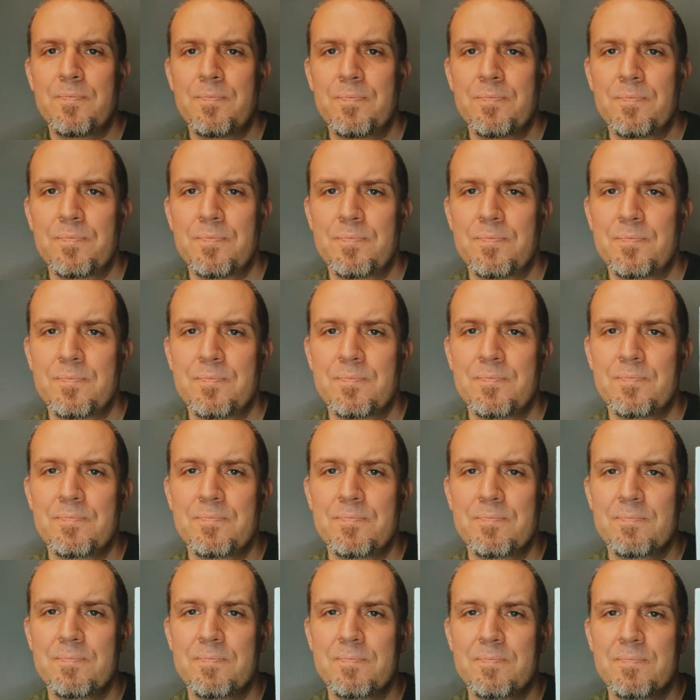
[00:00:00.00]

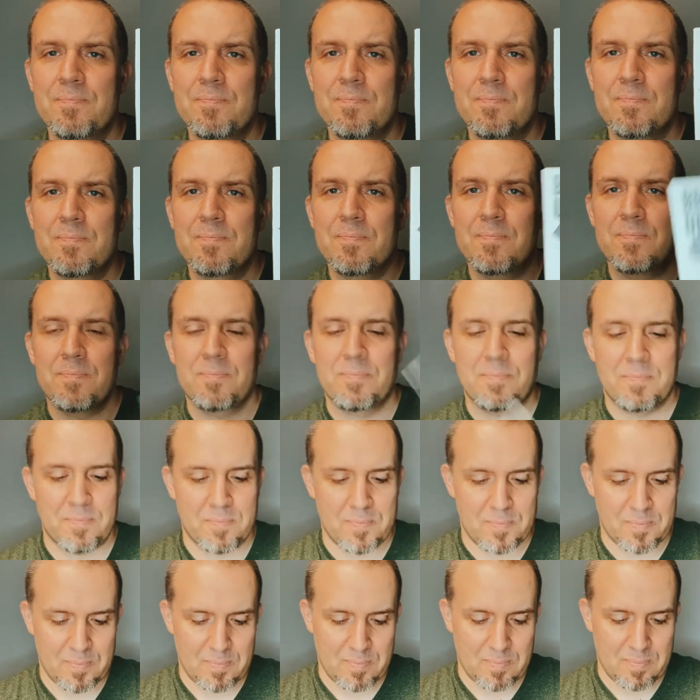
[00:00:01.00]

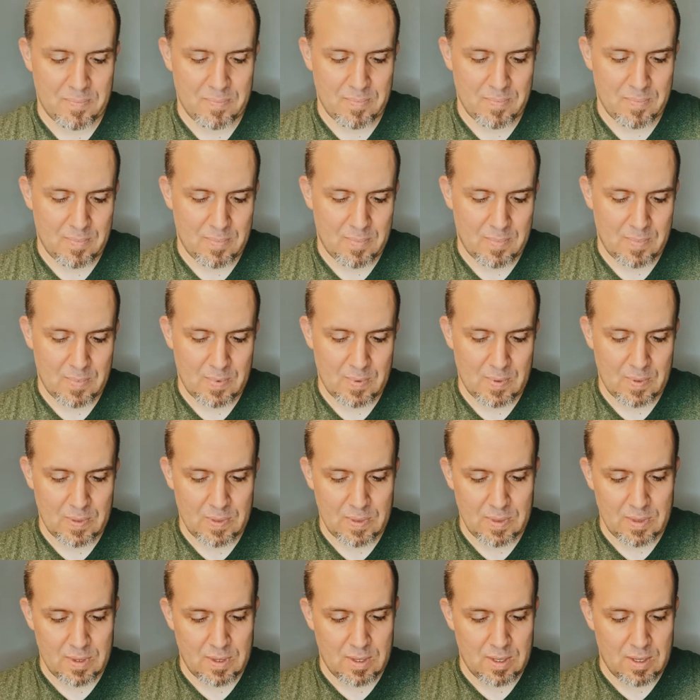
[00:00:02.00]

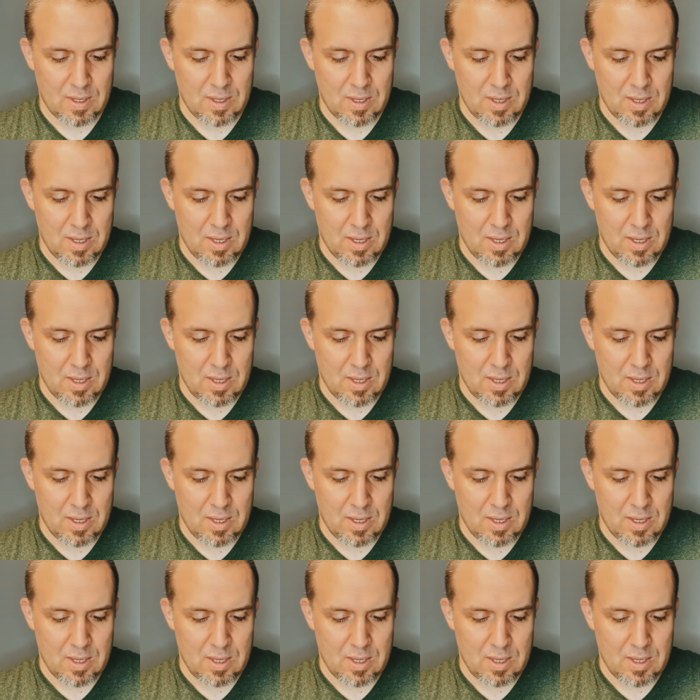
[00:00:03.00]
No one is speaking in this clip.